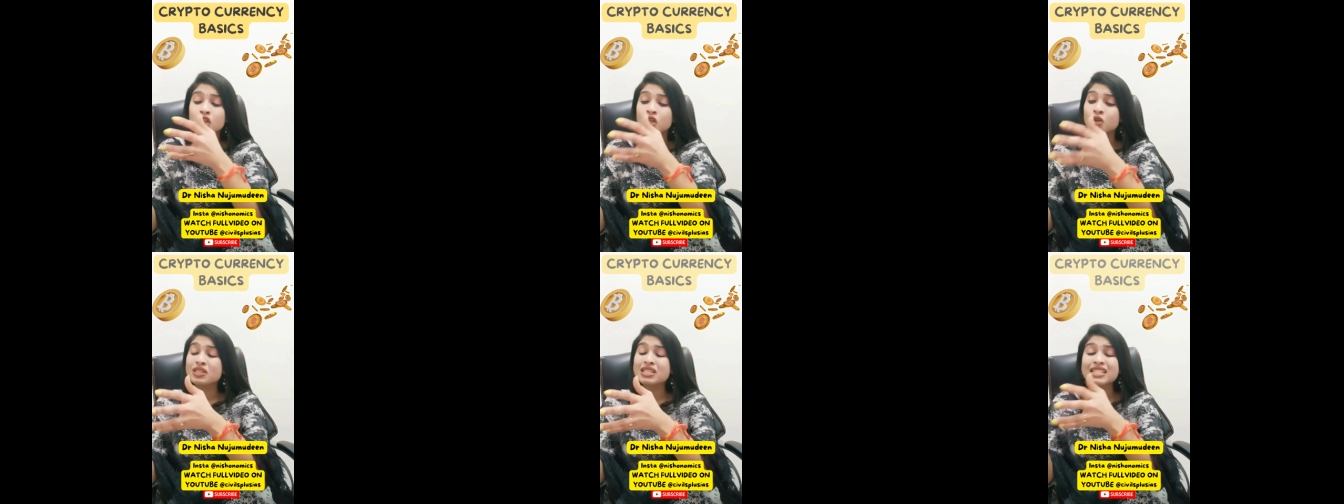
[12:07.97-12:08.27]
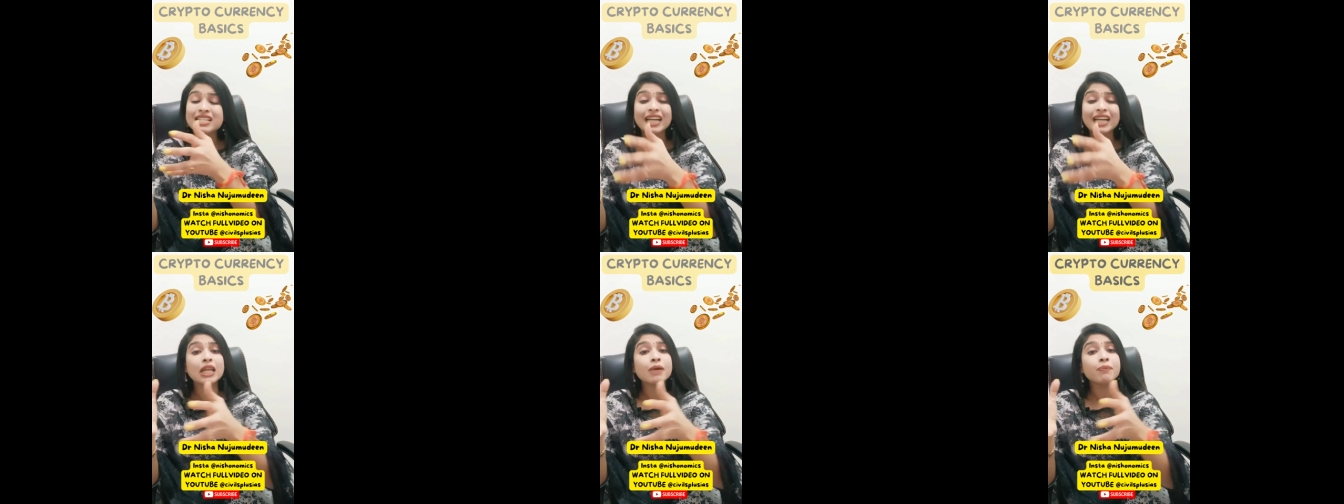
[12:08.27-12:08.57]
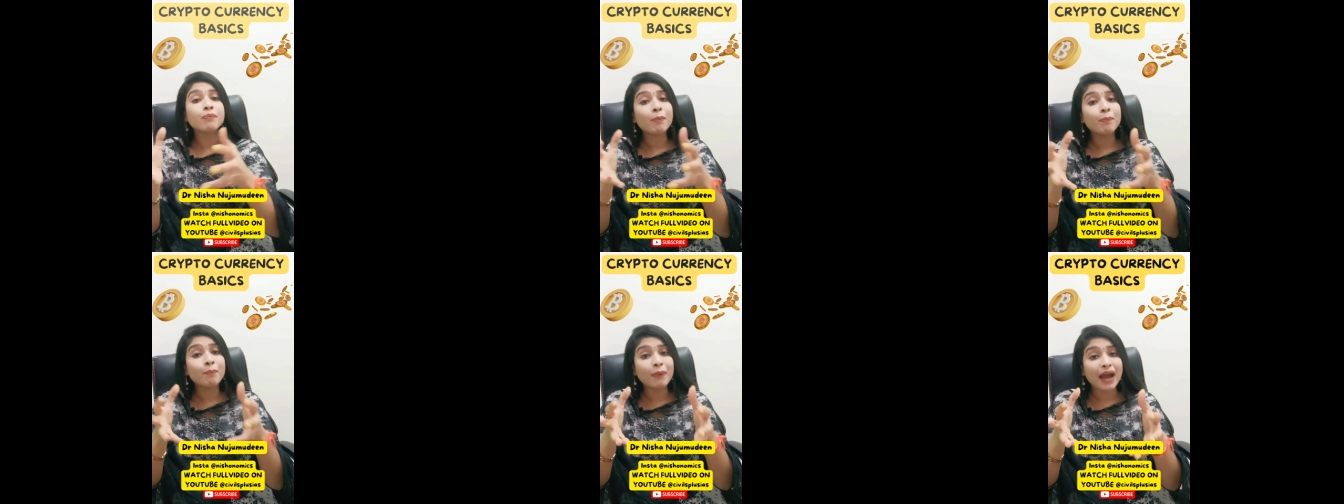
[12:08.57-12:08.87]
to set
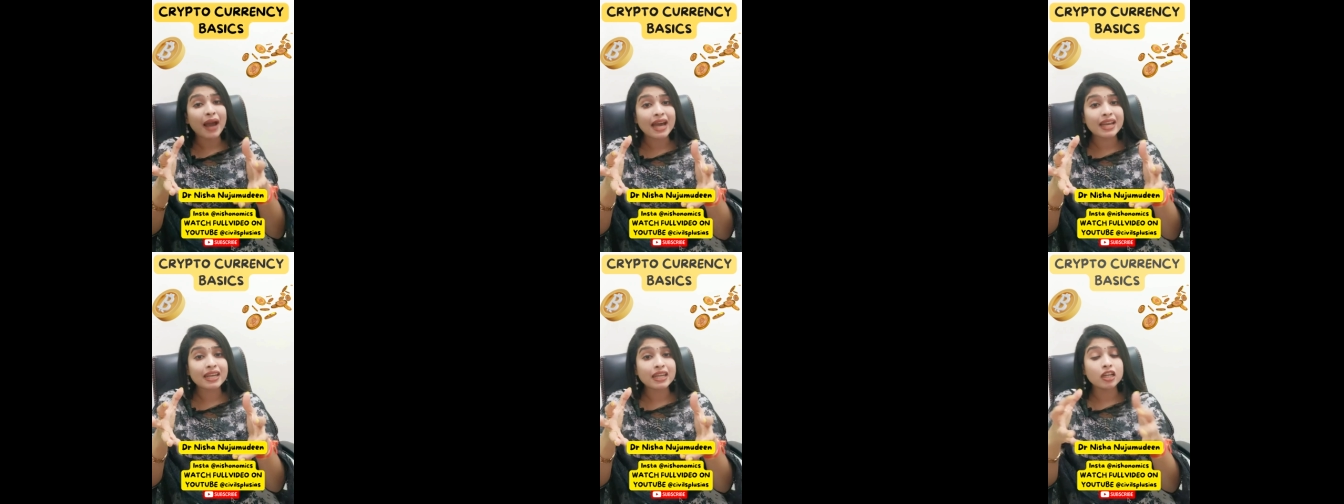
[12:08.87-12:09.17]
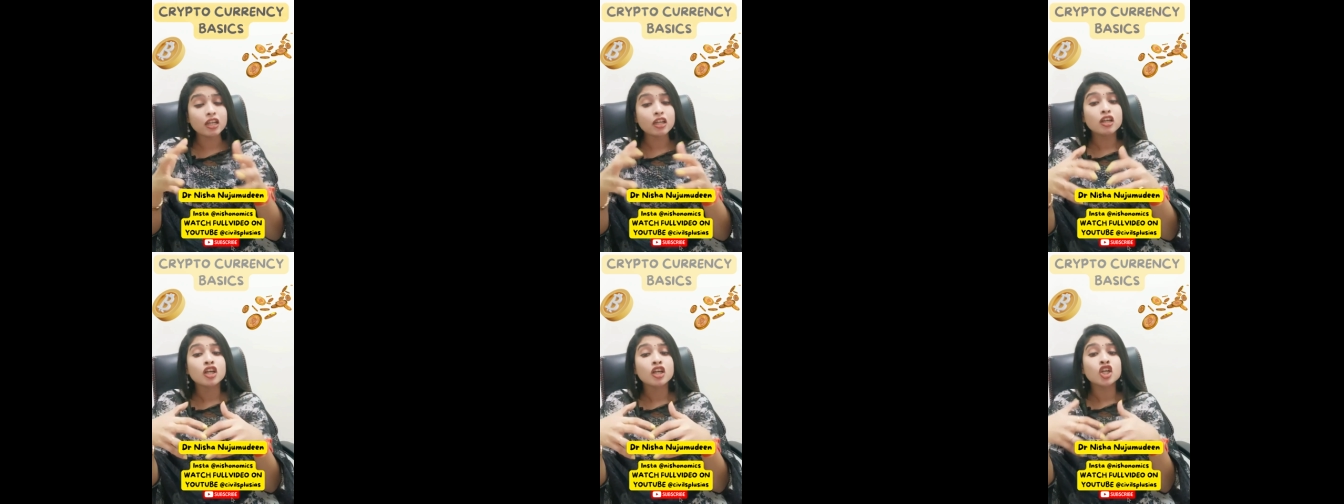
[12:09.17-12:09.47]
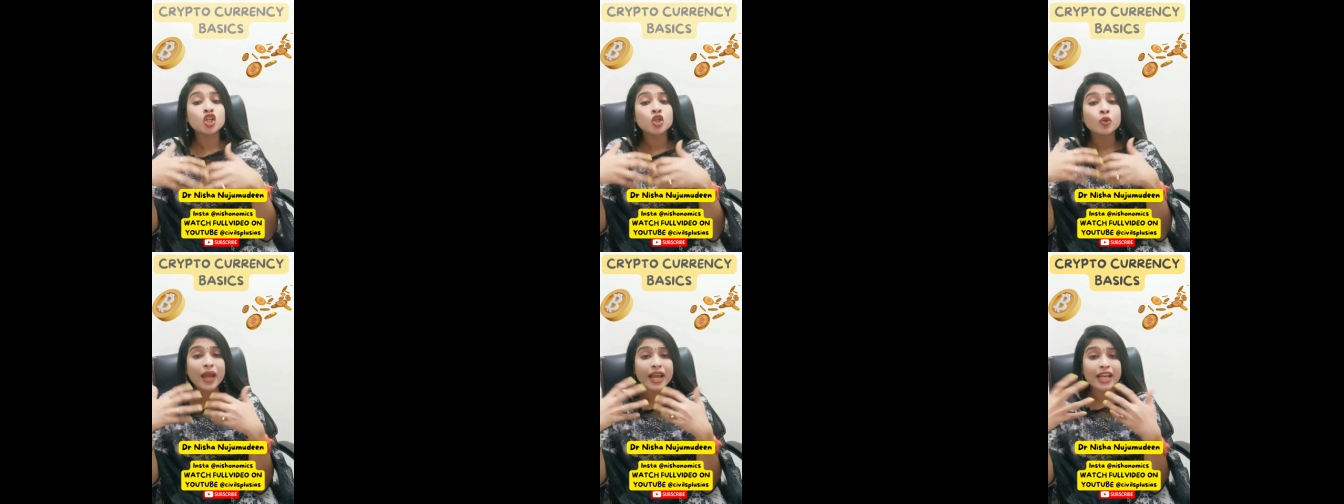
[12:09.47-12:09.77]
up a panel
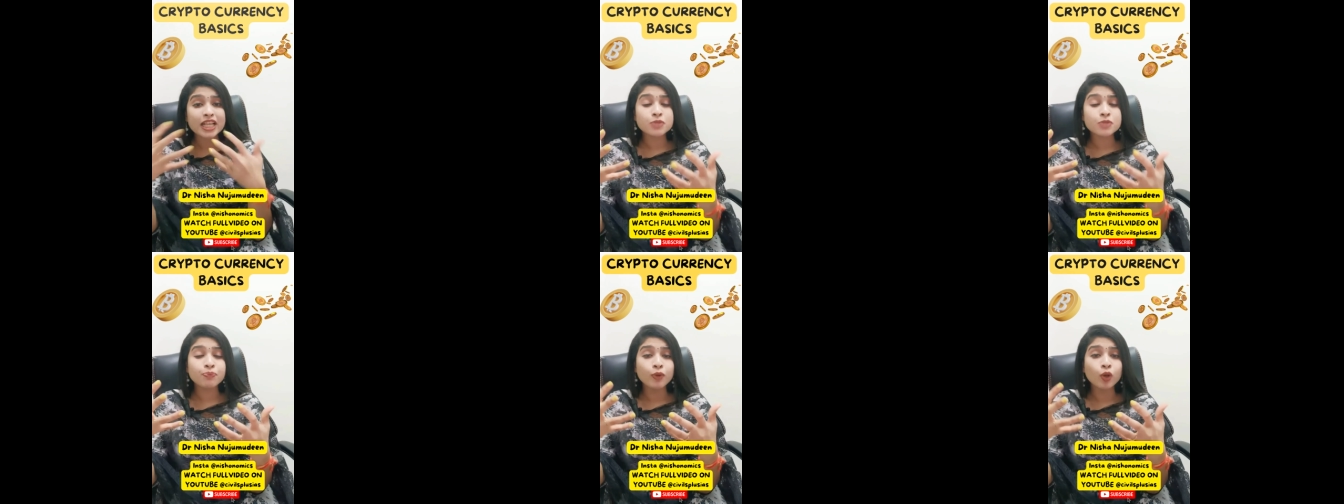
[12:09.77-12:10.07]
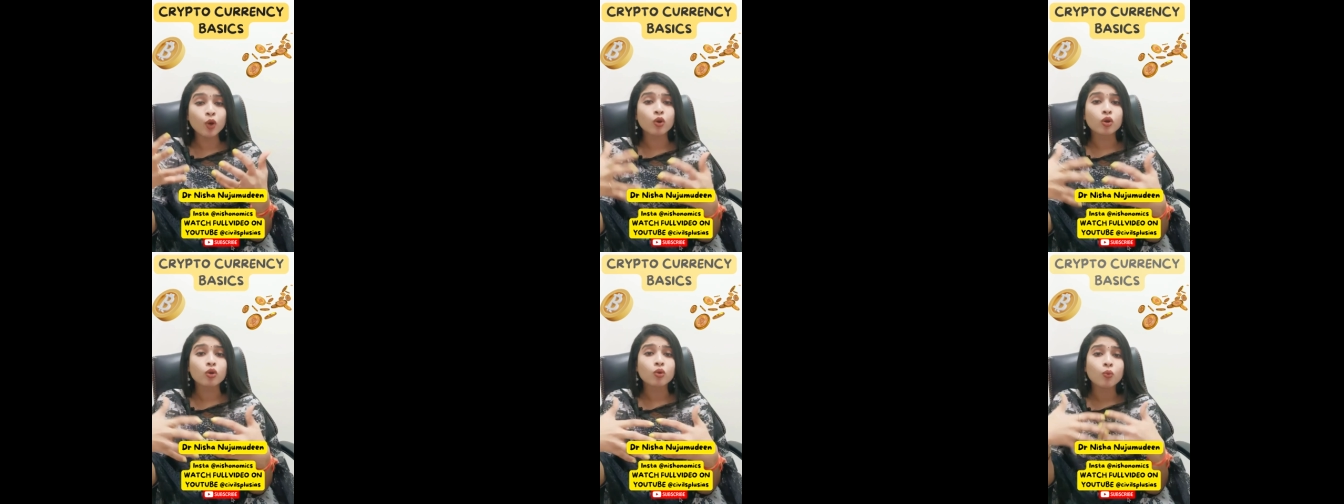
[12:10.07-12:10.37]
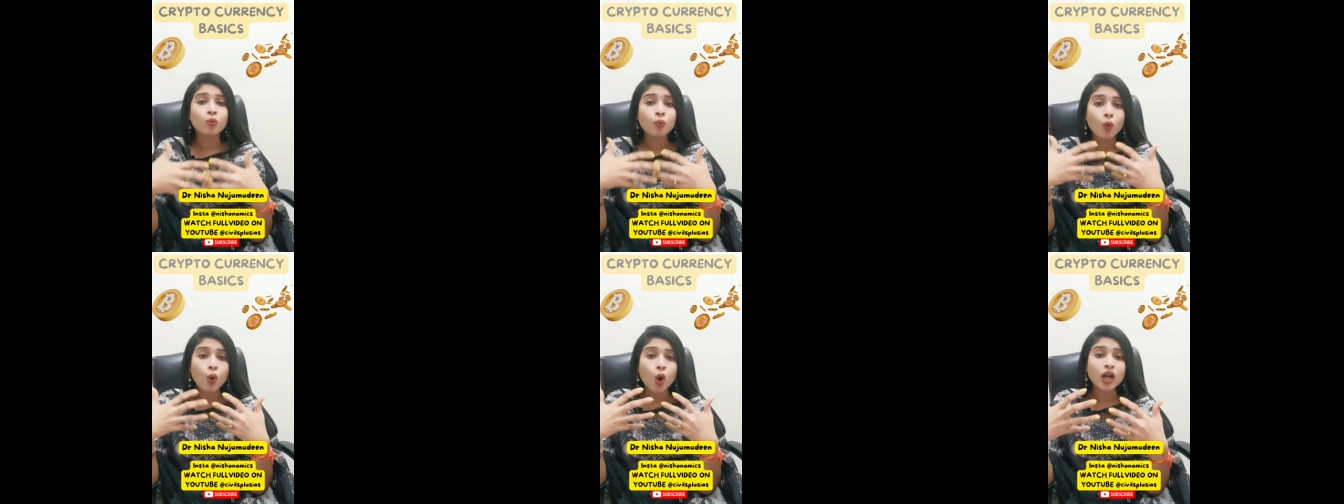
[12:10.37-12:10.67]
to explore
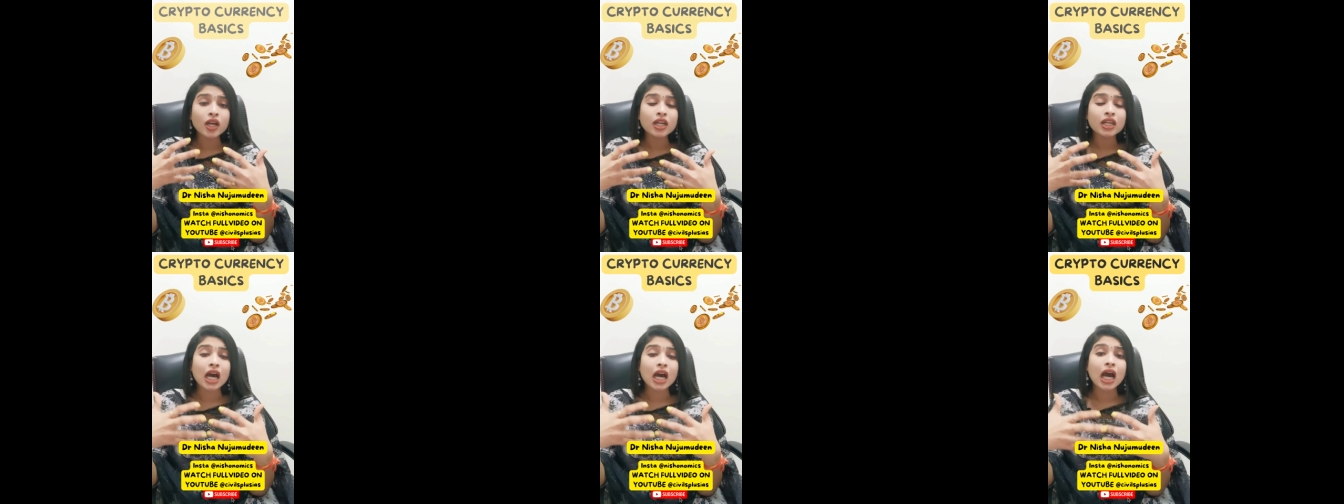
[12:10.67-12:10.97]
what